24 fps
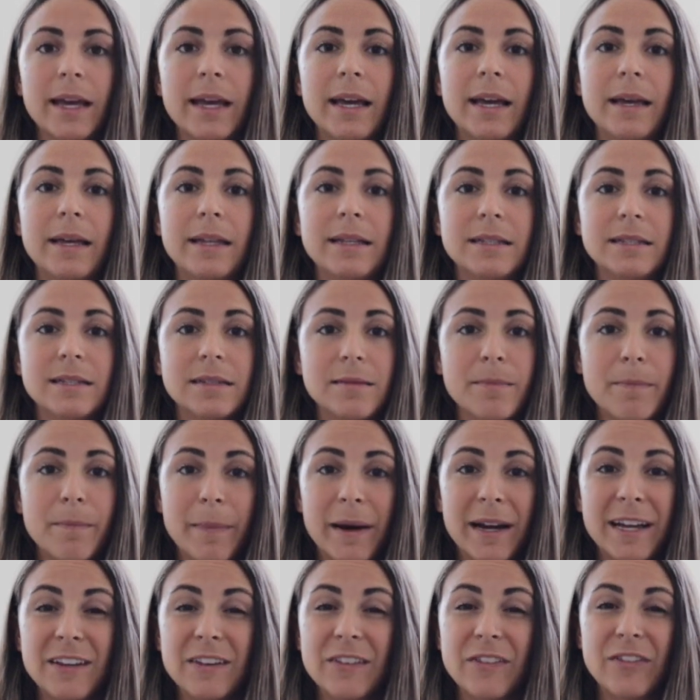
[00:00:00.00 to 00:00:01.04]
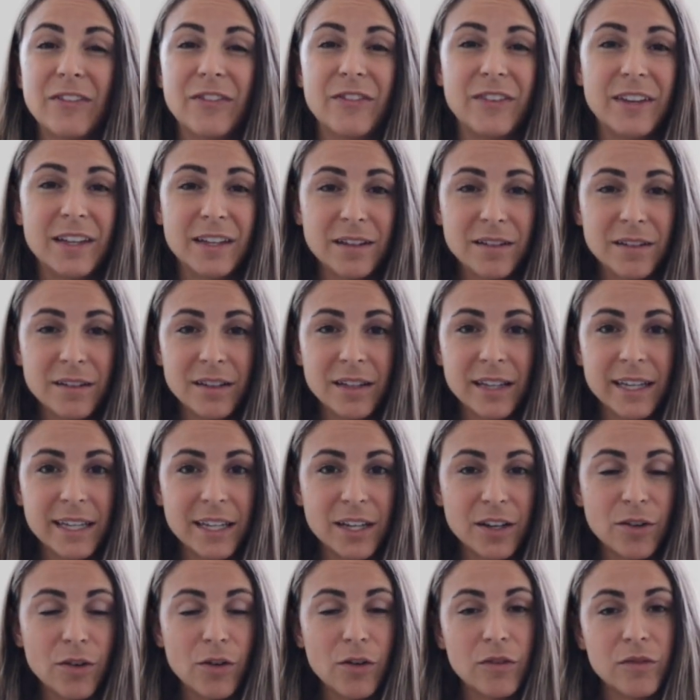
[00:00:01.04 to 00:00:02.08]
It might feel like
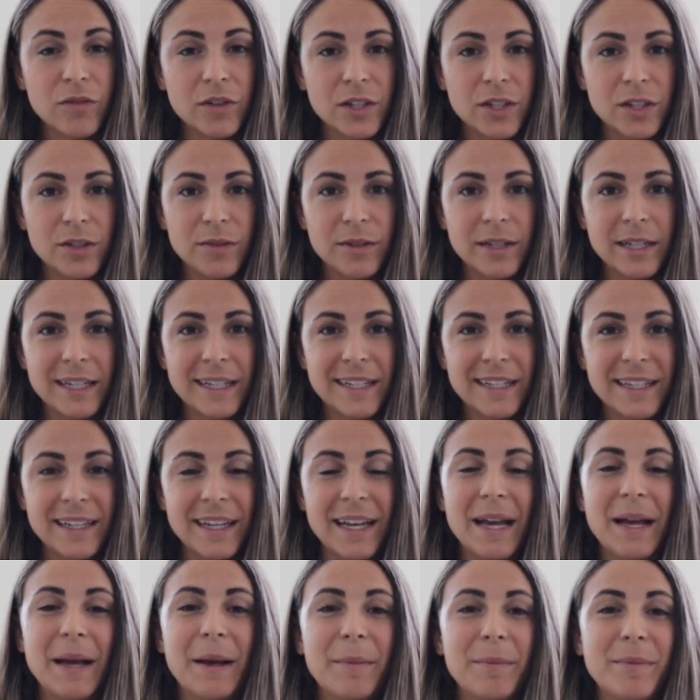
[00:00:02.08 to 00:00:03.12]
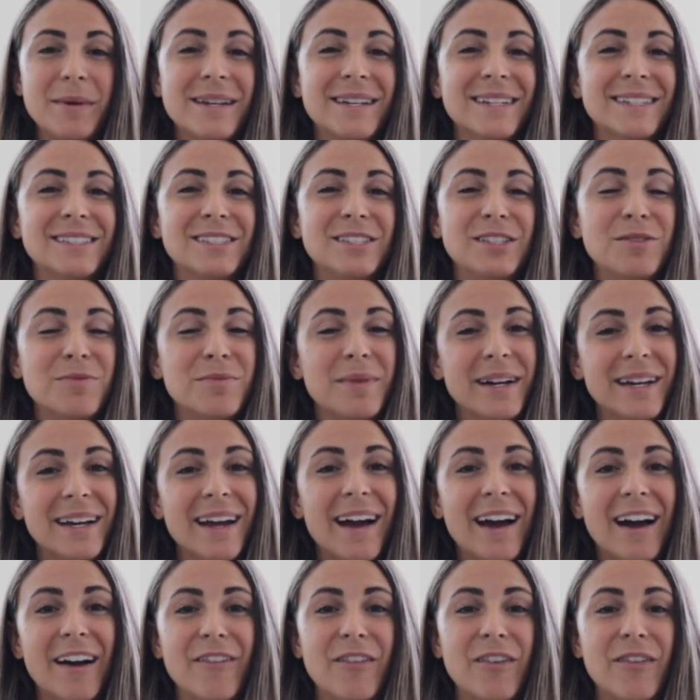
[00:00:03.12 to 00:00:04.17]
you're overdoing it because you might
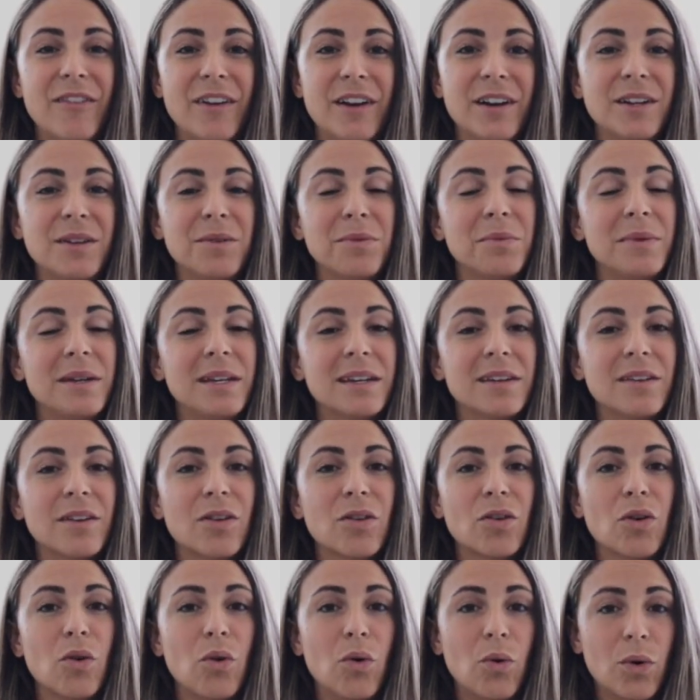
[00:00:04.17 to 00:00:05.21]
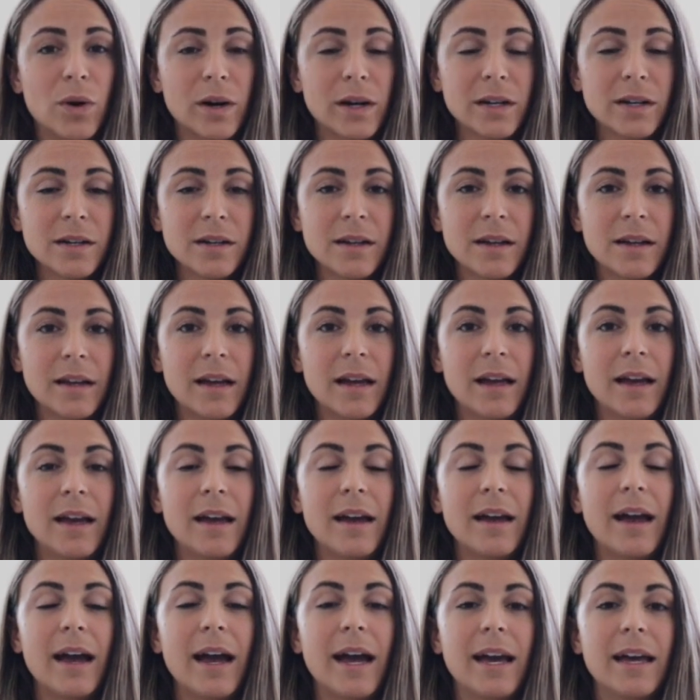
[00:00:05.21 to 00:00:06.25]
have a very weak core,
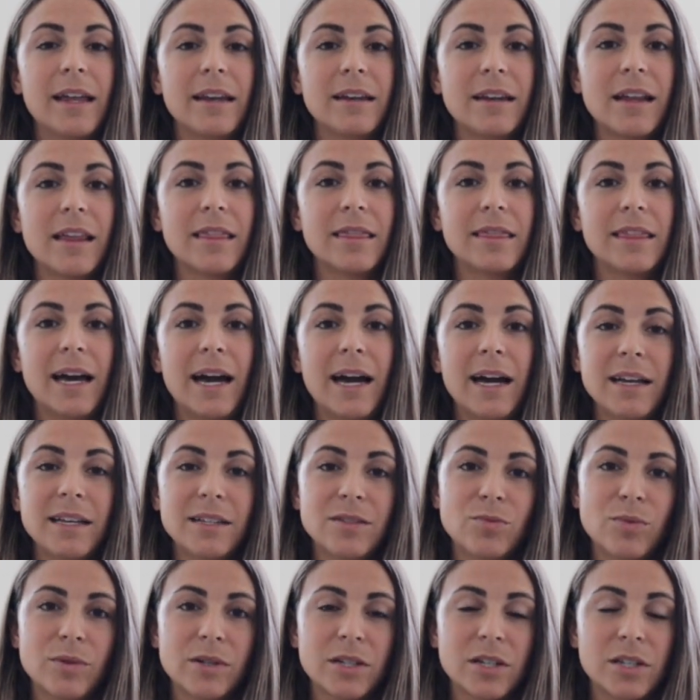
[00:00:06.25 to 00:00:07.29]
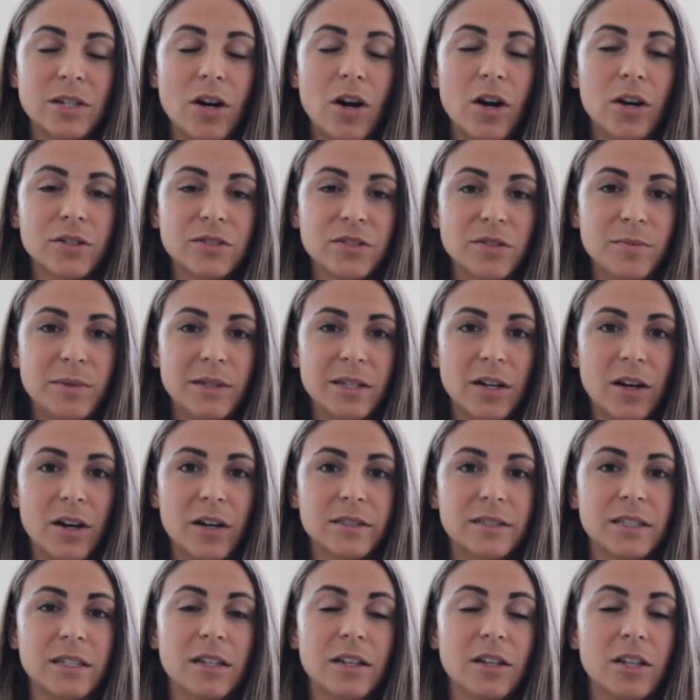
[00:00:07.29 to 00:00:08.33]
and that is what could also be
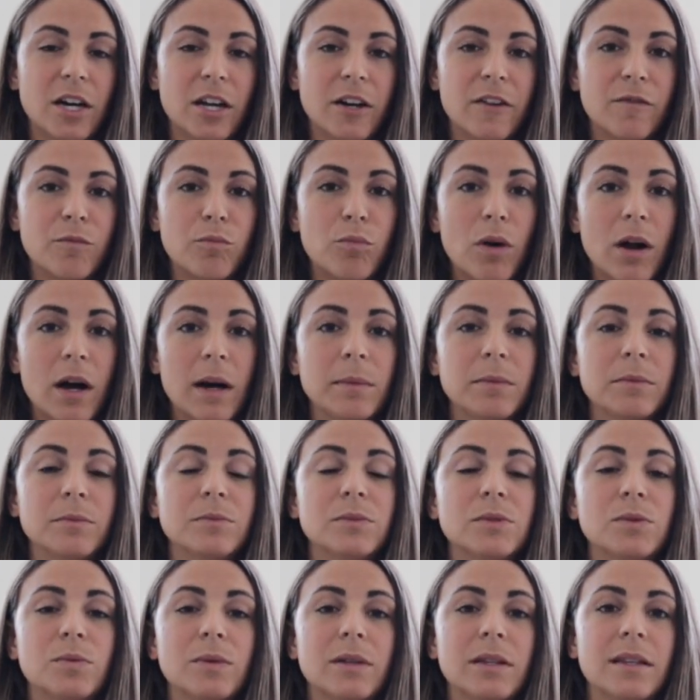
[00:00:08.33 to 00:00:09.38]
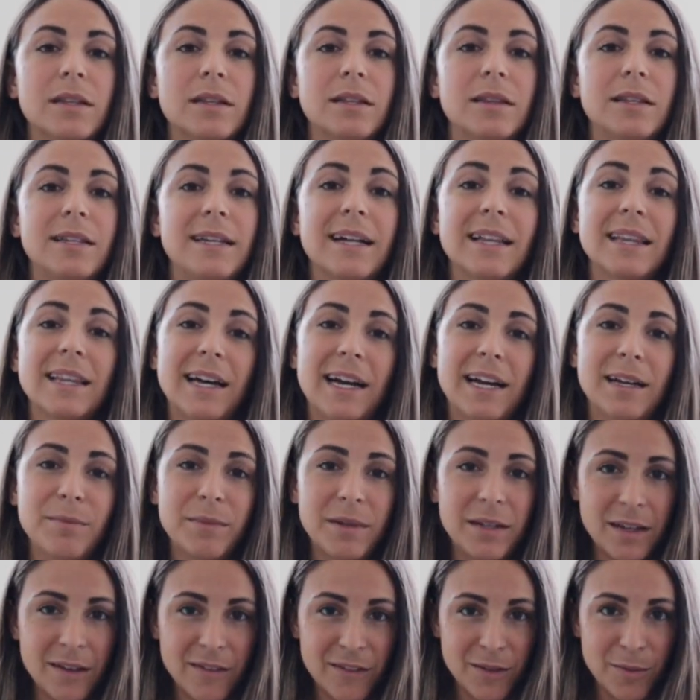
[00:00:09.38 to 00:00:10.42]
causing a lot of problems within the
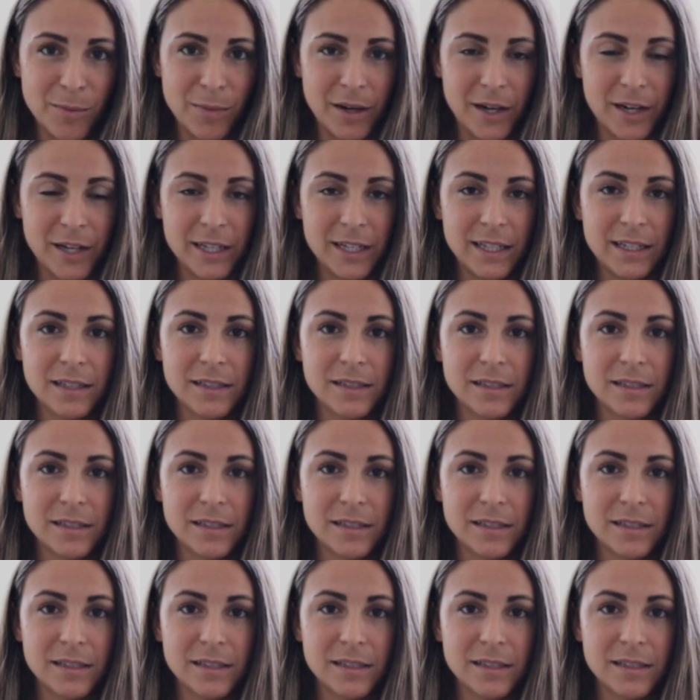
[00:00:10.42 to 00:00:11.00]
alignment of the body.